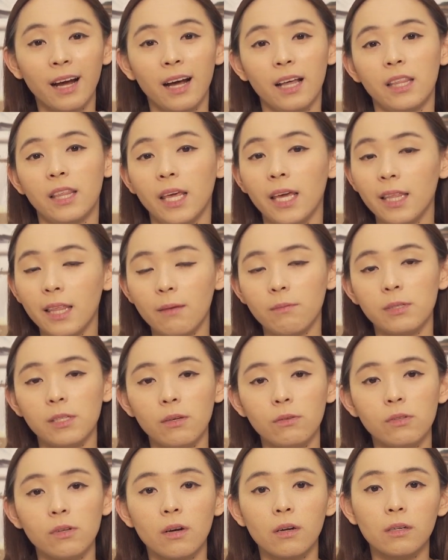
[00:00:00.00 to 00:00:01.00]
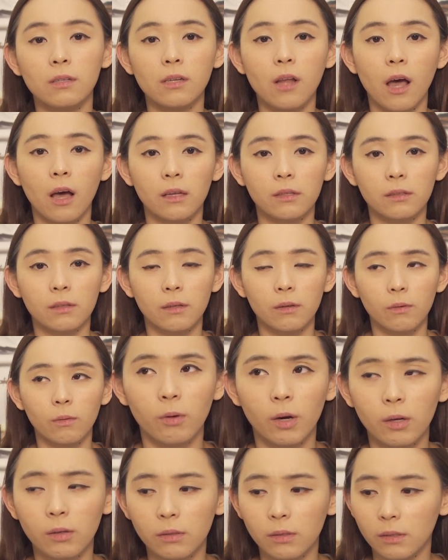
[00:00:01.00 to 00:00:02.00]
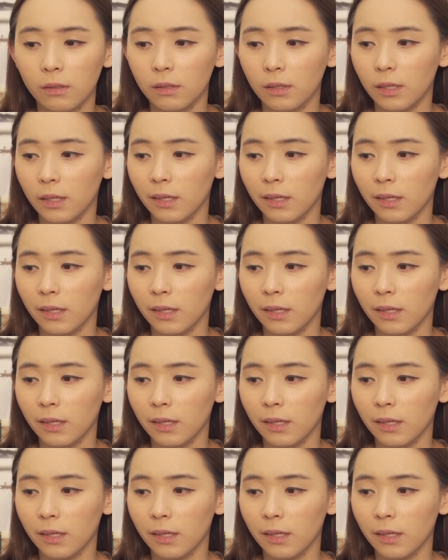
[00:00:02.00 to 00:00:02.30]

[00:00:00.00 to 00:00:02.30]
they themselves are not. Well,